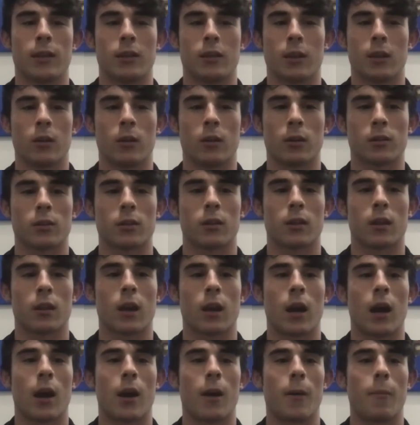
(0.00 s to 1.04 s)
years.
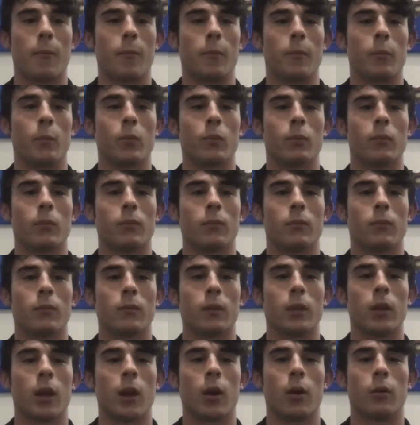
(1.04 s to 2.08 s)
Um,
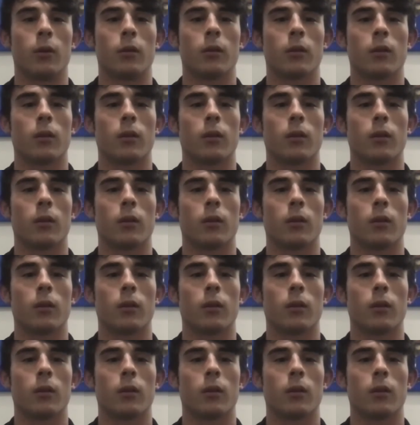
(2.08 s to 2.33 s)
you know,